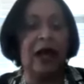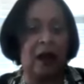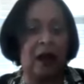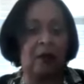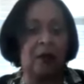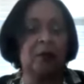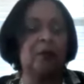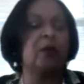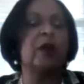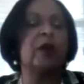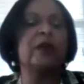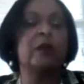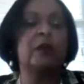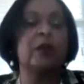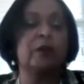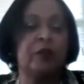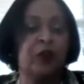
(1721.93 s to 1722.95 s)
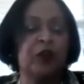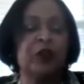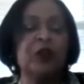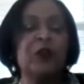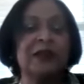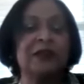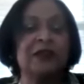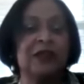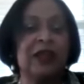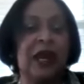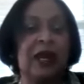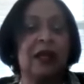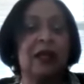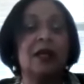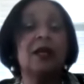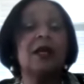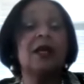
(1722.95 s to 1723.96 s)
Album. But wait a minute, before you answer
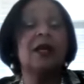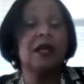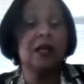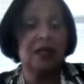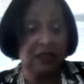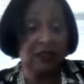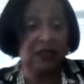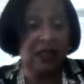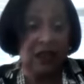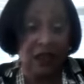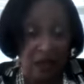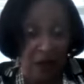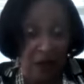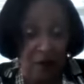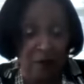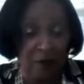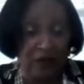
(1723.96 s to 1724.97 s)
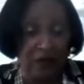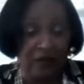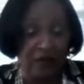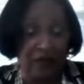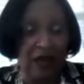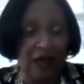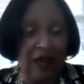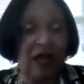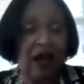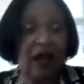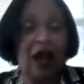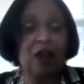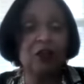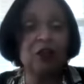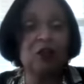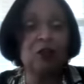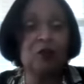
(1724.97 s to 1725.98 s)
that, tell me how
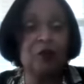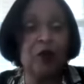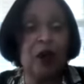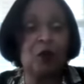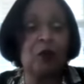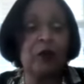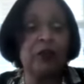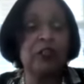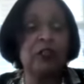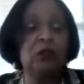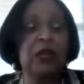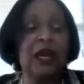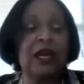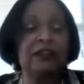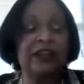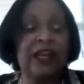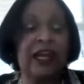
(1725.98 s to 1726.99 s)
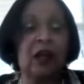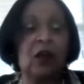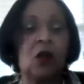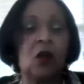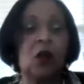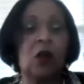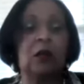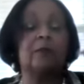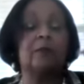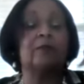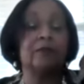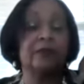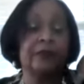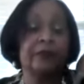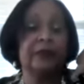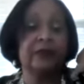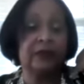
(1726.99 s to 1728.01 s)
you felt when you got that call.
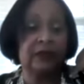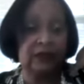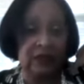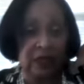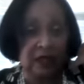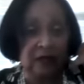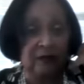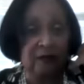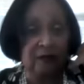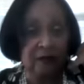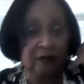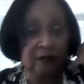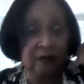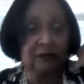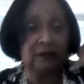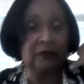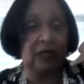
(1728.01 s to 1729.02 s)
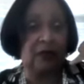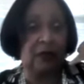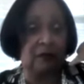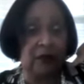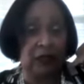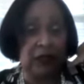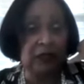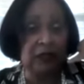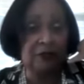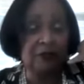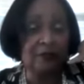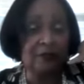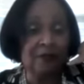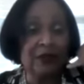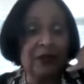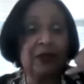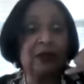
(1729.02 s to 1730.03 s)
Dave, Davi,
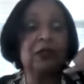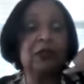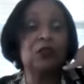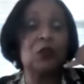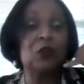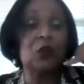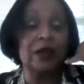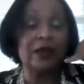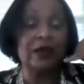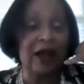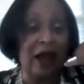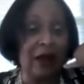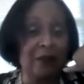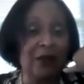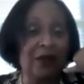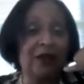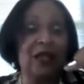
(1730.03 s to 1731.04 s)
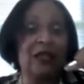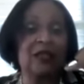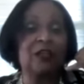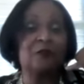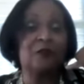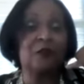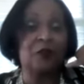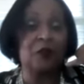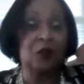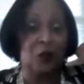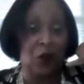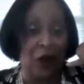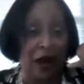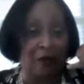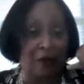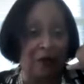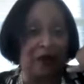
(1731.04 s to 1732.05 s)
you are nominated for the
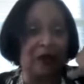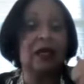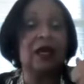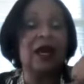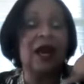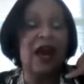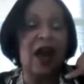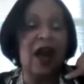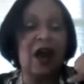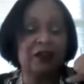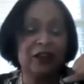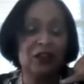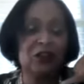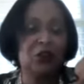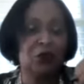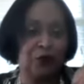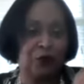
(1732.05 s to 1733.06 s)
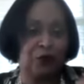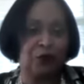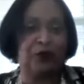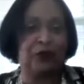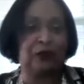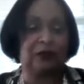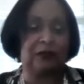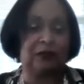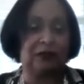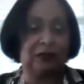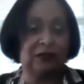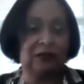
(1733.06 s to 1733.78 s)
Grammy. How did you feel?